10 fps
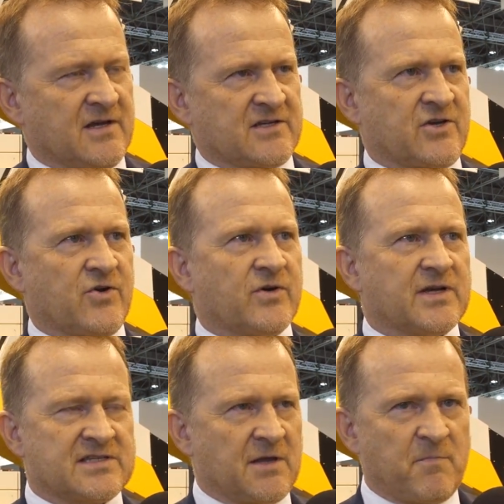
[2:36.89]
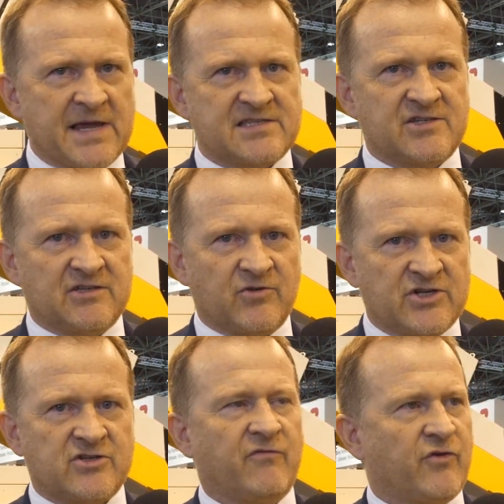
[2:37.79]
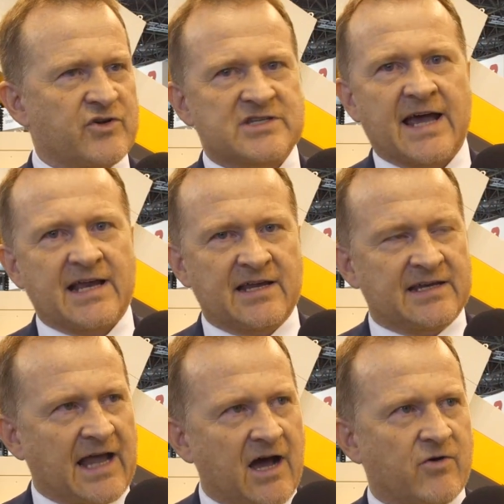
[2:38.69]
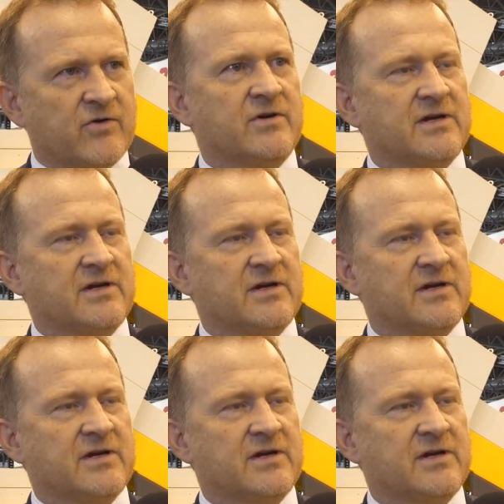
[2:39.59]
So it's the best situation for recycling now.